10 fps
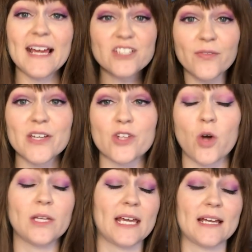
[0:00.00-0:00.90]
Each of us
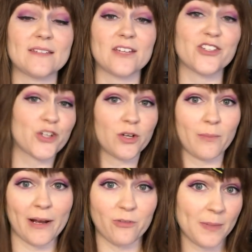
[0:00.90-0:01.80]
only gets a certain
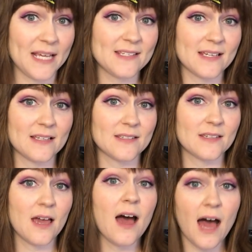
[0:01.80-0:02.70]
amount of
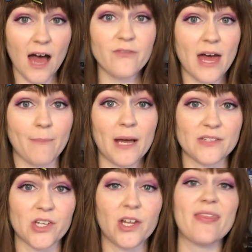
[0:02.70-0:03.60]
pieces of that
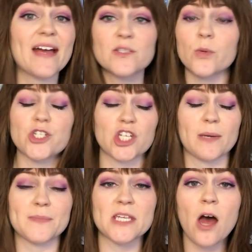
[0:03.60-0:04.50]
puzzle, and that's what
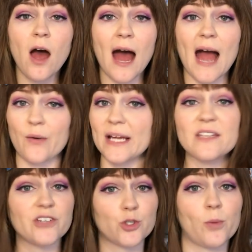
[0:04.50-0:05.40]
shapes our
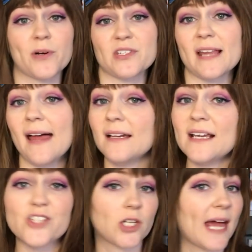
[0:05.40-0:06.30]
individual
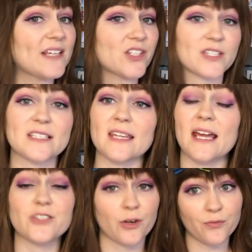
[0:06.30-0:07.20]
personalities, our likes, our
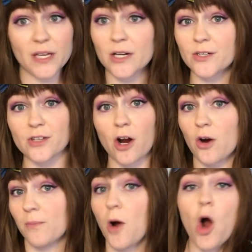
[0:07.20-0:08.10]
dislikes, our fears,
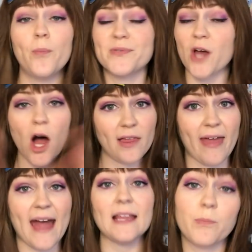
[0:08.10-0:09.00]
our hopes, all of
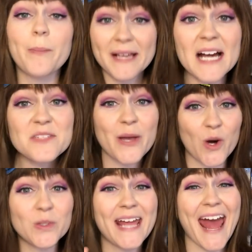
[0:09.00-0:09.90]
that. But because we
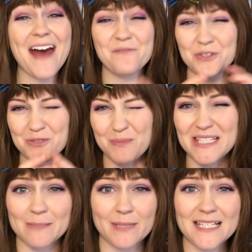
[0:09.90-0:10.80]
only have those
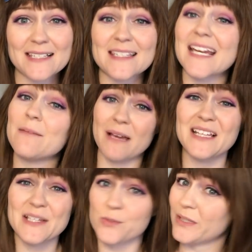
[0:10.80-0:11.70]
bits and pieces, that can
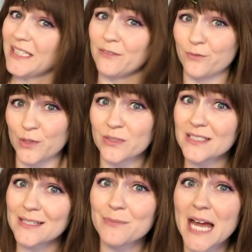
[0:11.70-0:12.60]
make things really
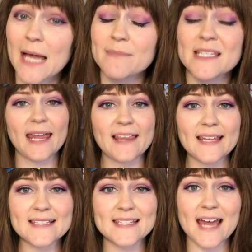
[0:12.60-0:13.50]
confusing sometimes. Like,
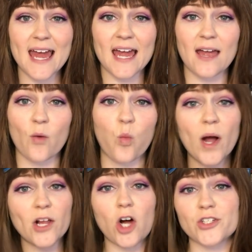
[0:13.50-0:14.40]
let's say
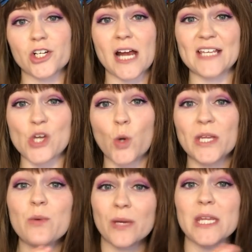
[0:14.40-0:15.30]
one alter has
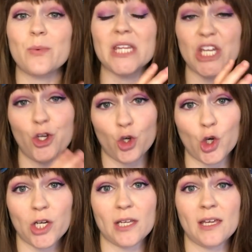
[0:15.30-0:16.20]
only really, really
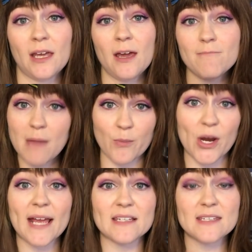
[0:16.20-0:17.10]
good
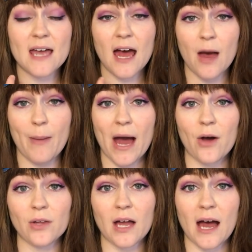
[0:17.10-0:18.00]
memories
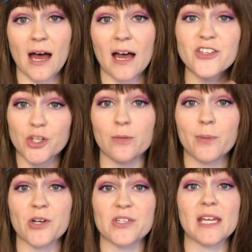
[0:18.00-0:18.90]
about a certain
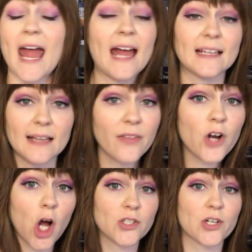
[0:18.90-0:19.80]
person, and another
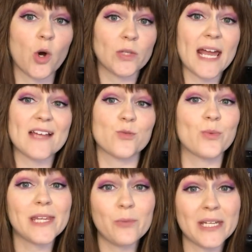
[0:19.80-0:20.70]
alter only has
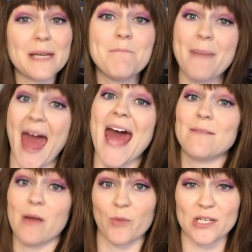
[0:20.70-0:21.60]
really, really bad
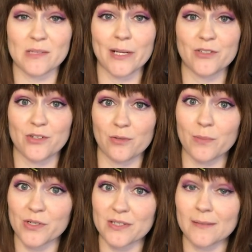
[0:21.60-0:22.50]
memories about a certain
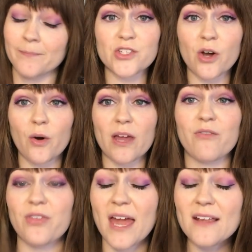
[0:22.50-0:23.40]
person. So
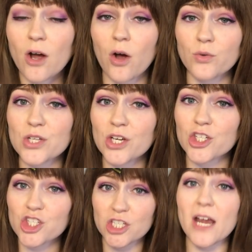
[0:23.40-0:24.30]
if they don't
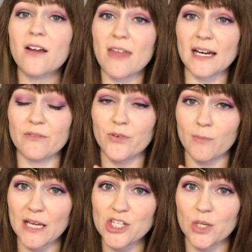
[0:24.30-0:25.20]
share that
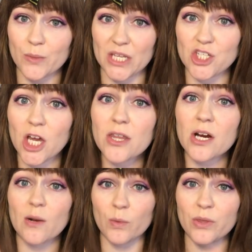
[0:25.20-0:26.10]
information with each other
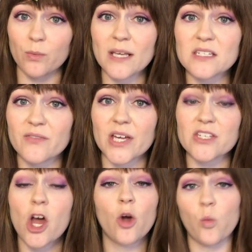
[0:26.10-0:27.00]
and with the rest of
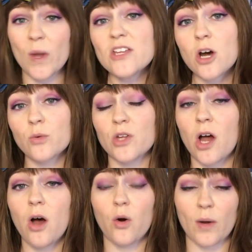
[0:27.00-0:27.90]
us, we don't
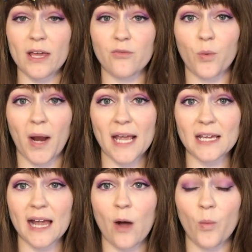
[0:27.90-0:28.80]
know if we're
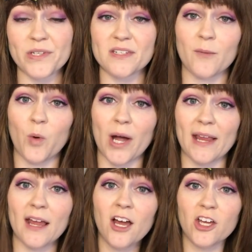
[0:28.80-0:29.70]
hanging out with
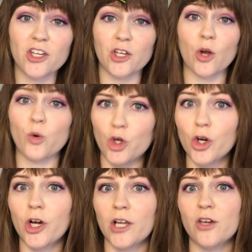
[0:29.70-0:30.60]
someone, you know,
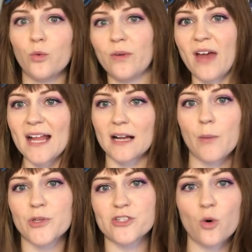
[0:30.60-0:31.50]
good who we've had a
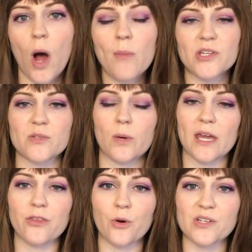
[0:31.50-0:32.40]
couple squabbles
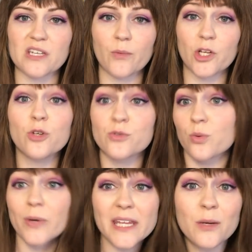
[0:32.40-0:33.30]
with, or someone who's
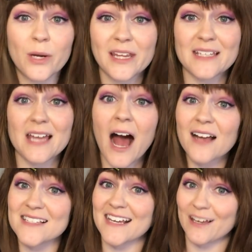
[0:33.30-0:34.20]
really, really
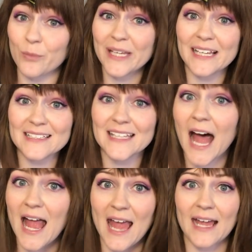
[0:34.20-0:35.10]
toxic and we need to
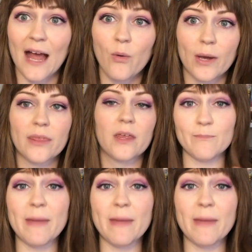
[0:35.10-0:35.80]
not hang out with.